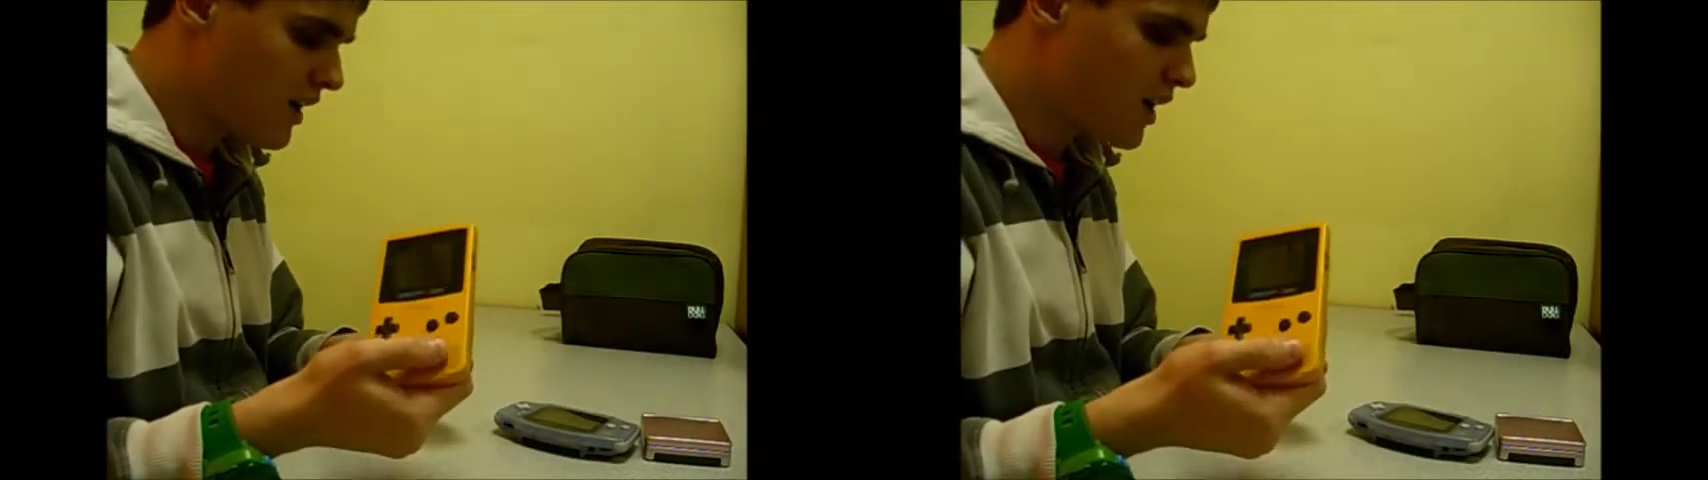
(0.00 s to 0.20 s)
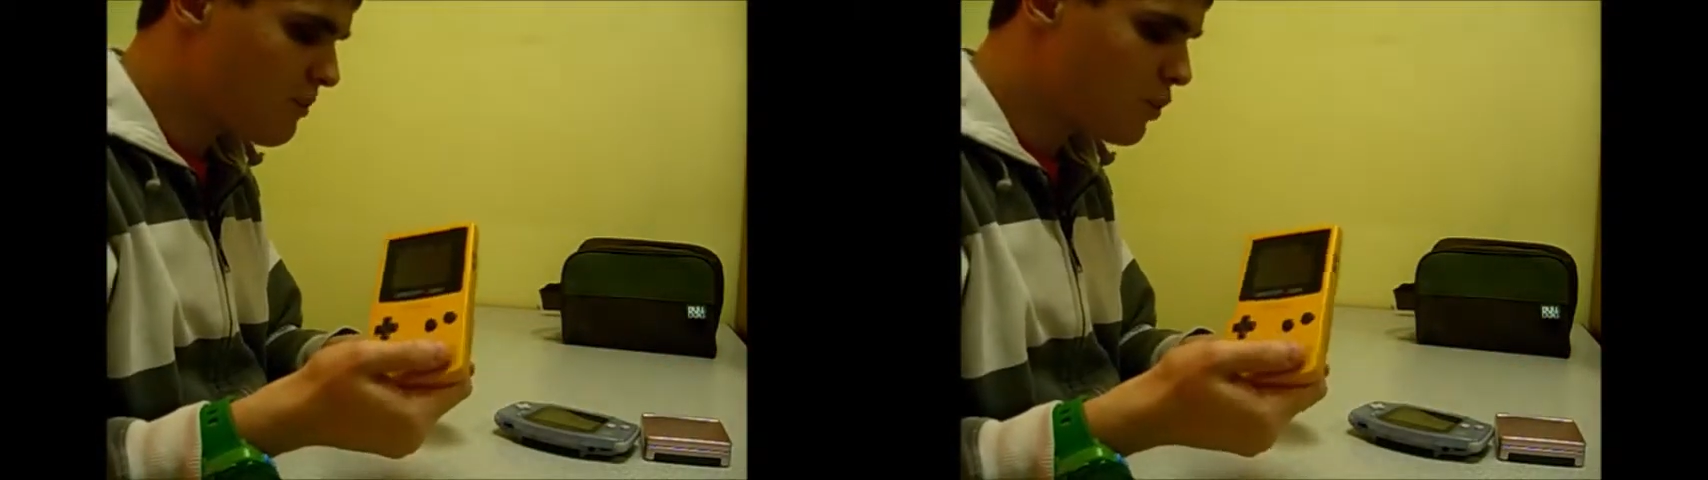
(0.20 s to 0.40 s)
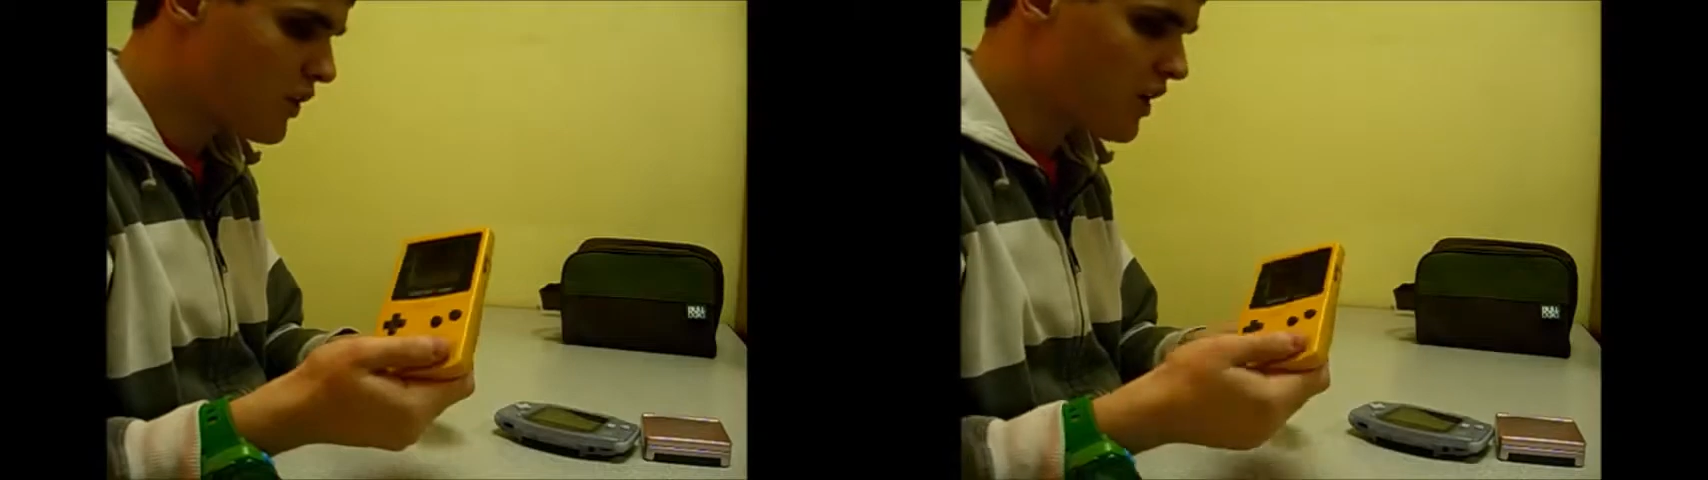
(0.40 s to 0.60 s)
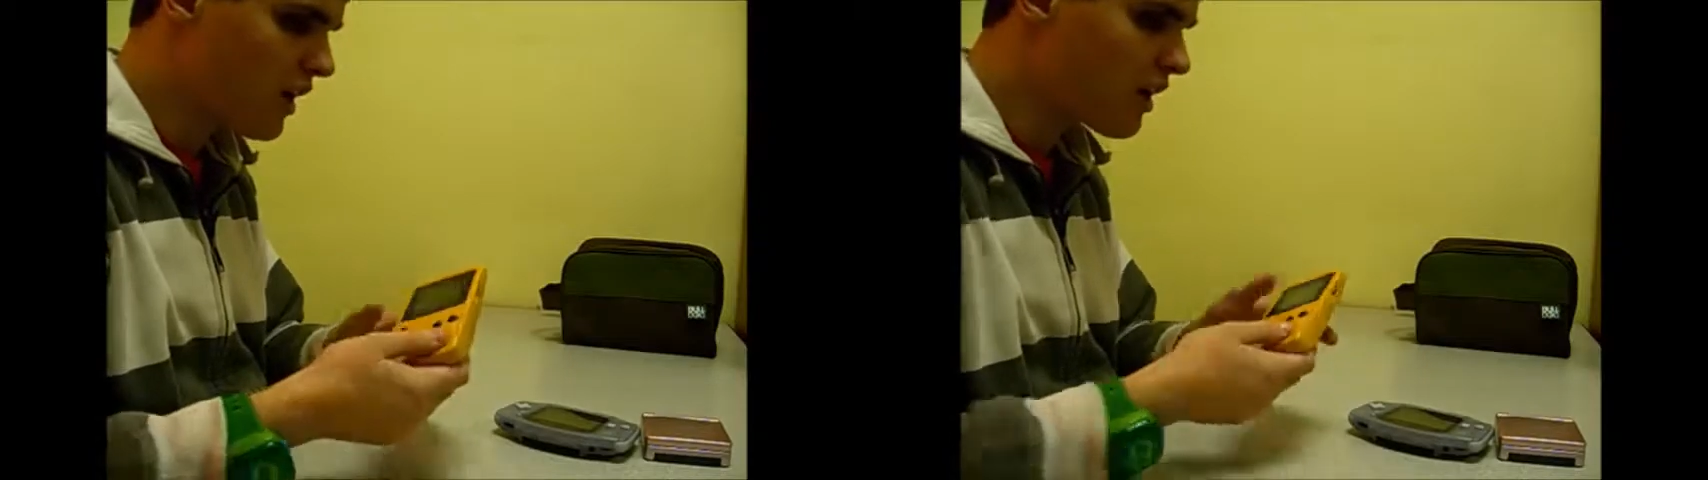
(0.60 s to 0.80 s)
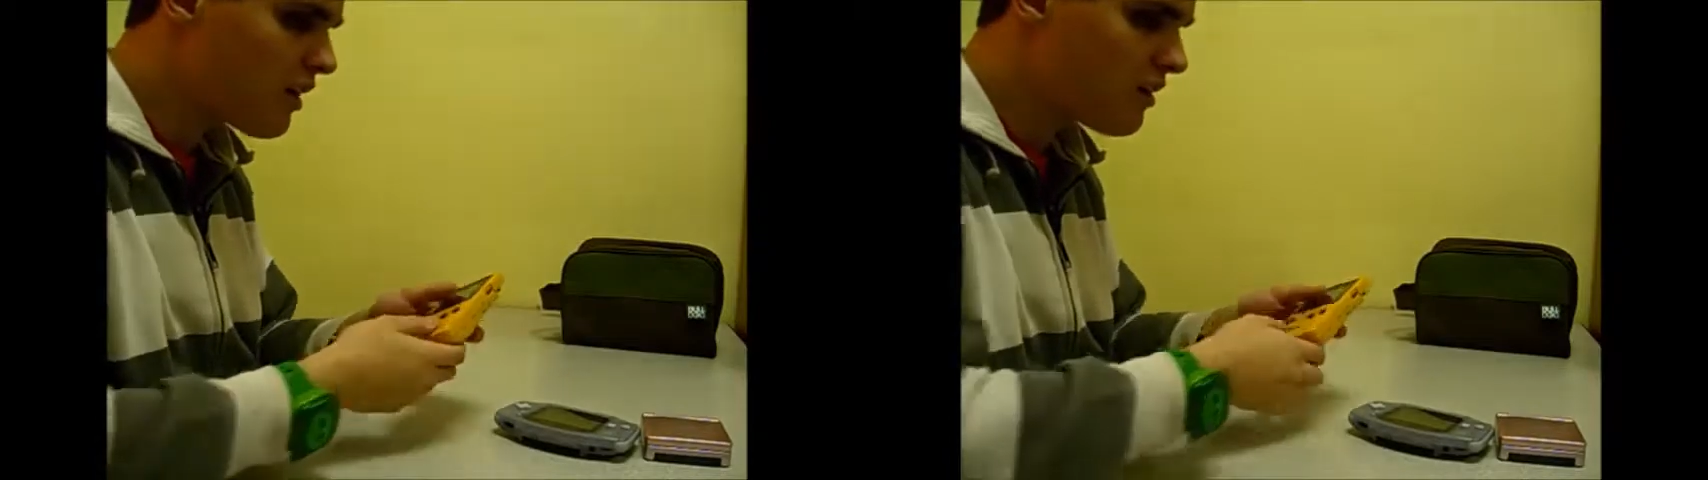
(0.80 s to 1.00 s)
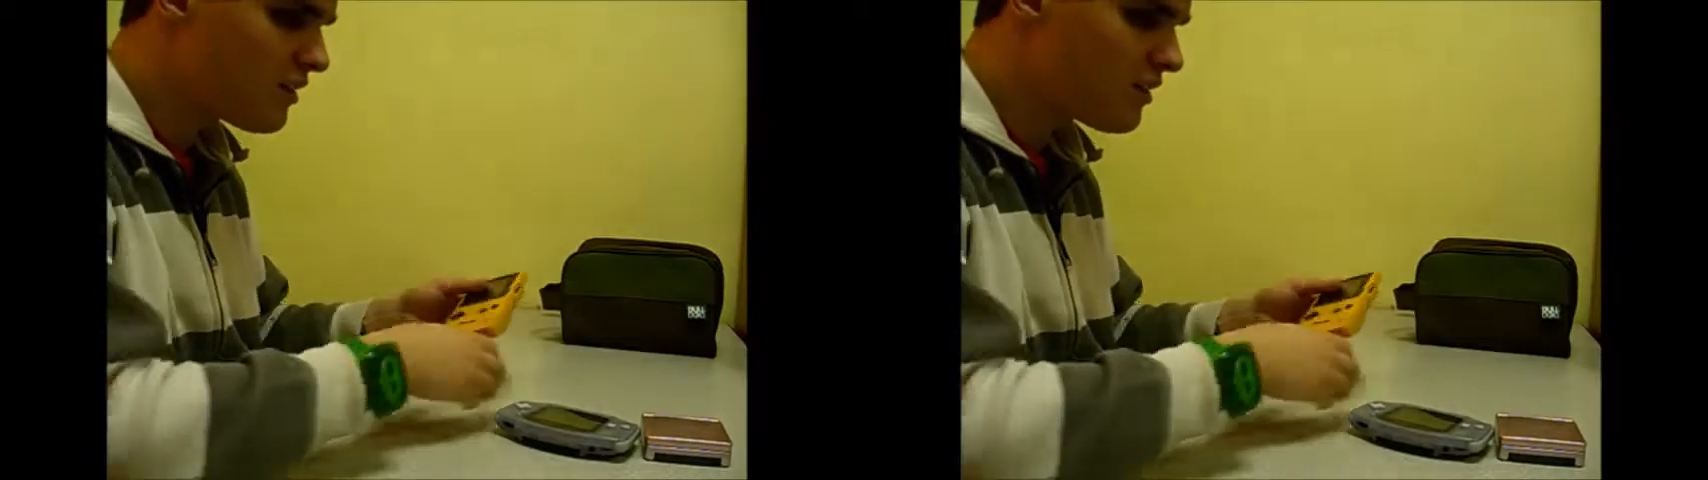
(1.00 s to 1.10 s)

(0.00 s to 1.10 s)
Game Boy Color,